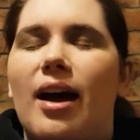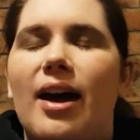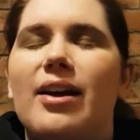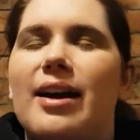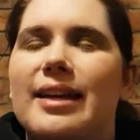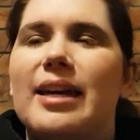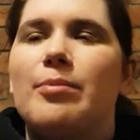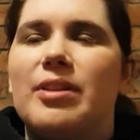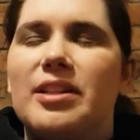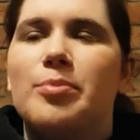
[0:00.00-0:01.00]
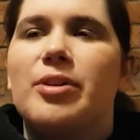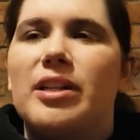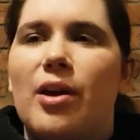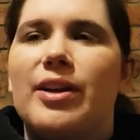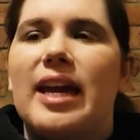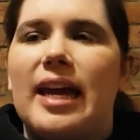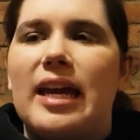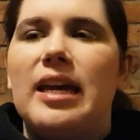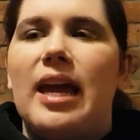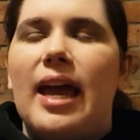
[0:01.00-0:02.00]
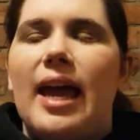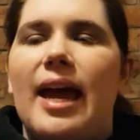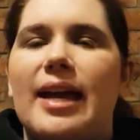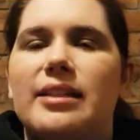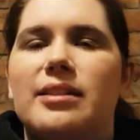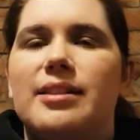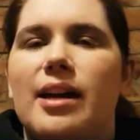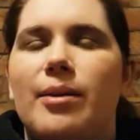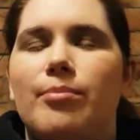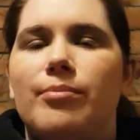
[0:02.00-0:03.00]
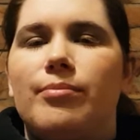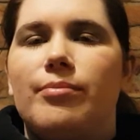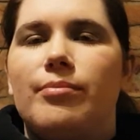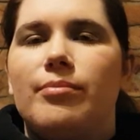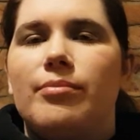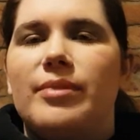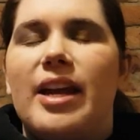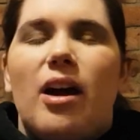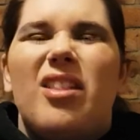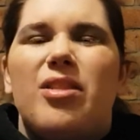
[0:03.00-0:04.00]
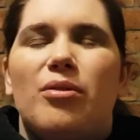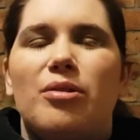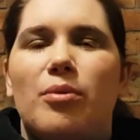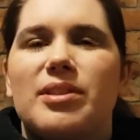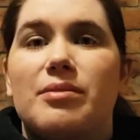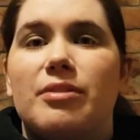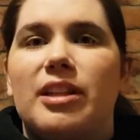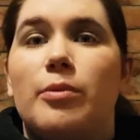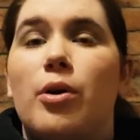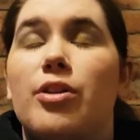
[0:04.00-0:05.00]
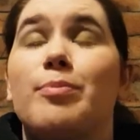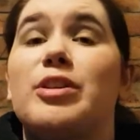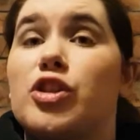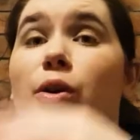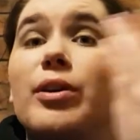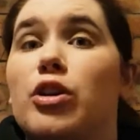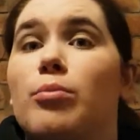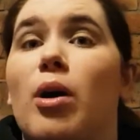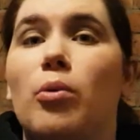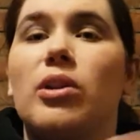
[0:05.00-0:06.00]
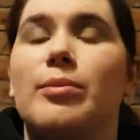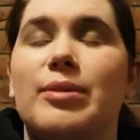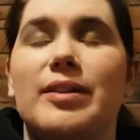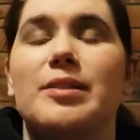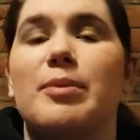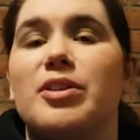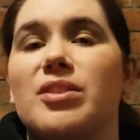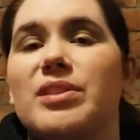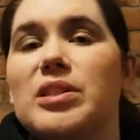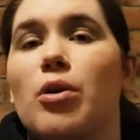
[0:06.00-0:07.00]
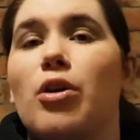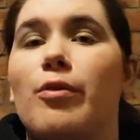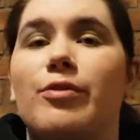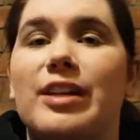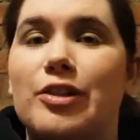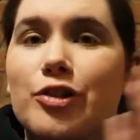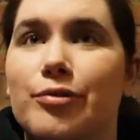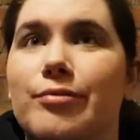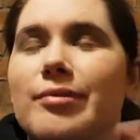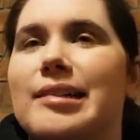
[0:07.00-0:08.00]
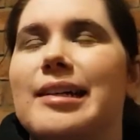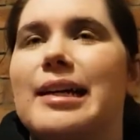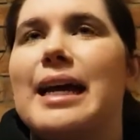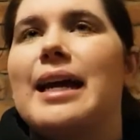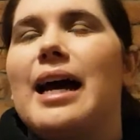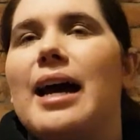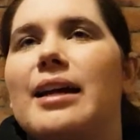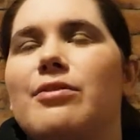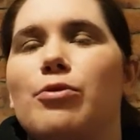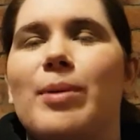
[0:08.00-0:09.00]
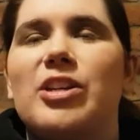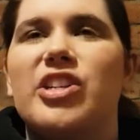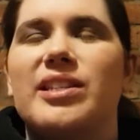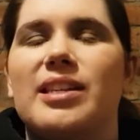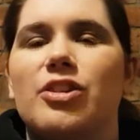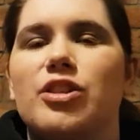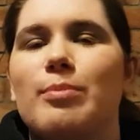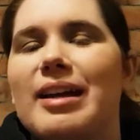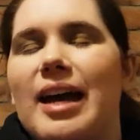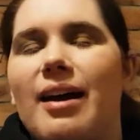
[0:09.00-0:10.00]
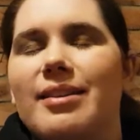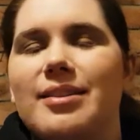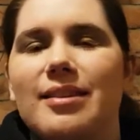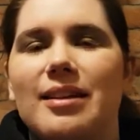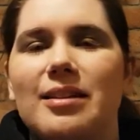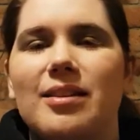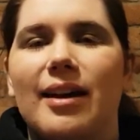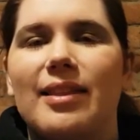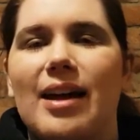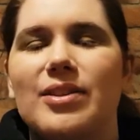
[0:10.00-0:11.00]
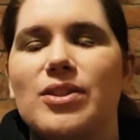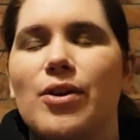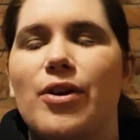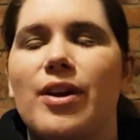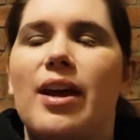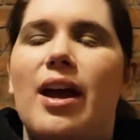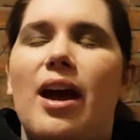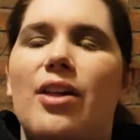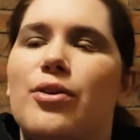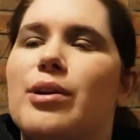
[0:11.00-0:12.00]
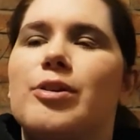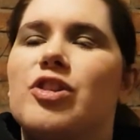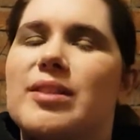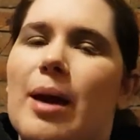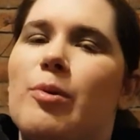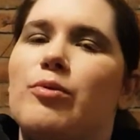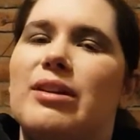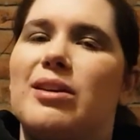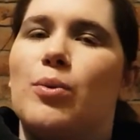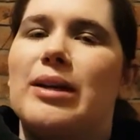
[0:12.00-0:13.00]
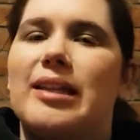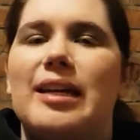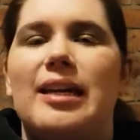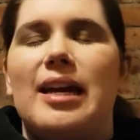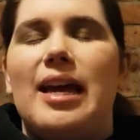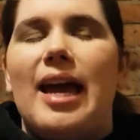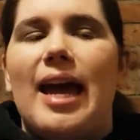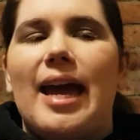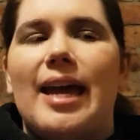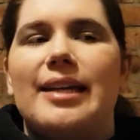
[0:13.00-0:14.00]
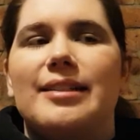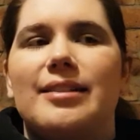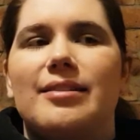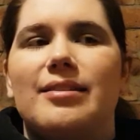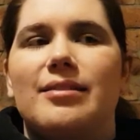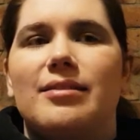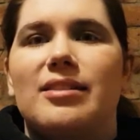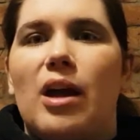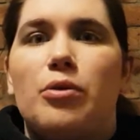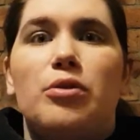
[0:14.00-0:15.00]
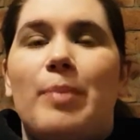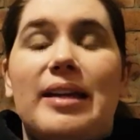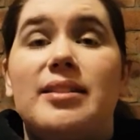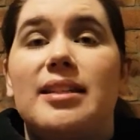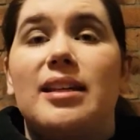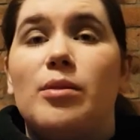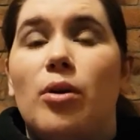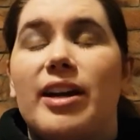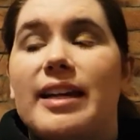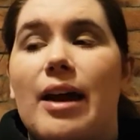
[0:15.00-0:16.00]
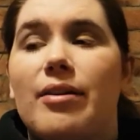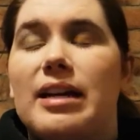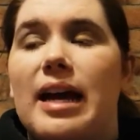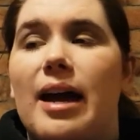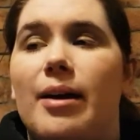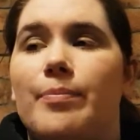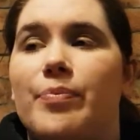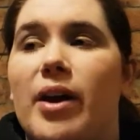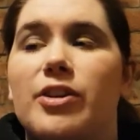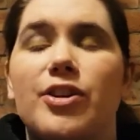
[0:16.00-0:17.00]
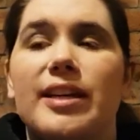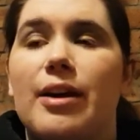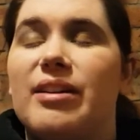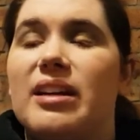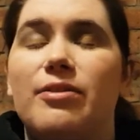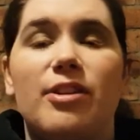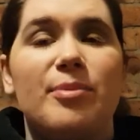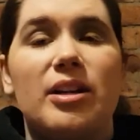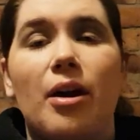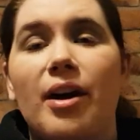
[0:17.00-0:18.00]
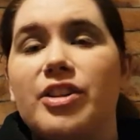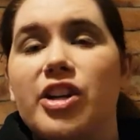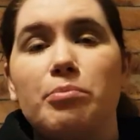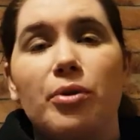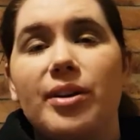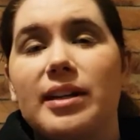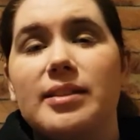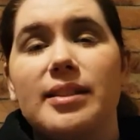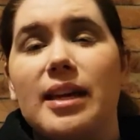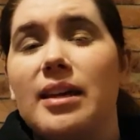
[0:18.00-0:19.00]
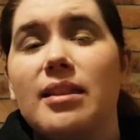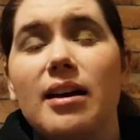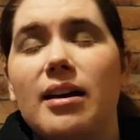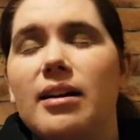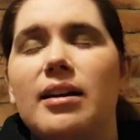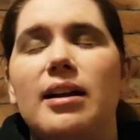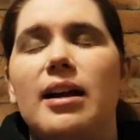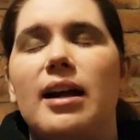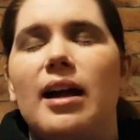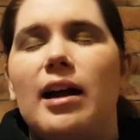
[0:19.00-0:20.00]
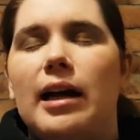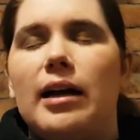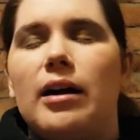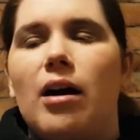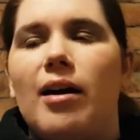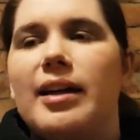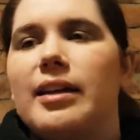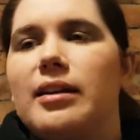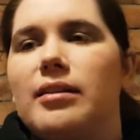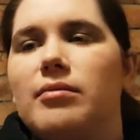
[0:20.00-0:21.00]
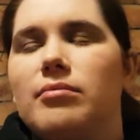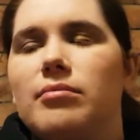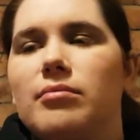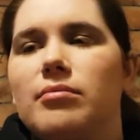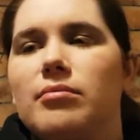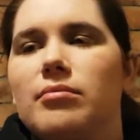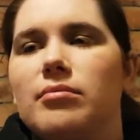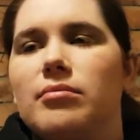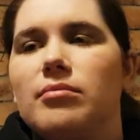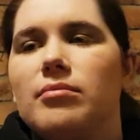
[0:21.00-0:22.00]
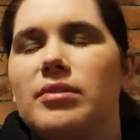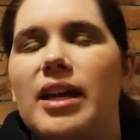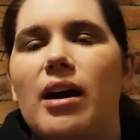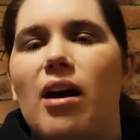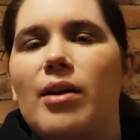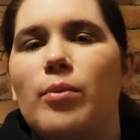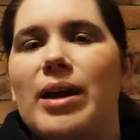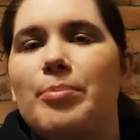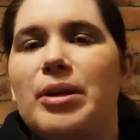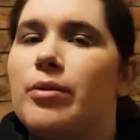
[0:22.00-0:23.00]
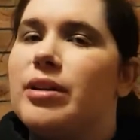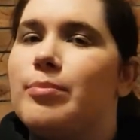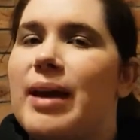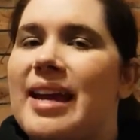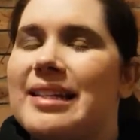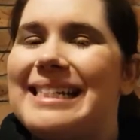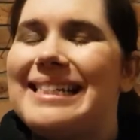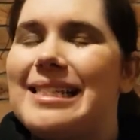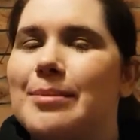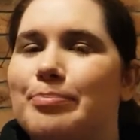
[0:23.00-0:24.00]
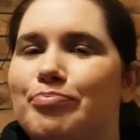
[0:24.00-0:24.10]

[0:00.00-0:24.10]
I, I keep things pretty low key. And um, yeah, I thought it wasn't really worth me showing you my wallet because most of it's got confidential uh, information such as my cards and things like that. So I thought I would just come on really quickly and tell you basically what I carry. Um, I don't carry any feminine hygiene products either. Uh, I, yeah, I wear period panties,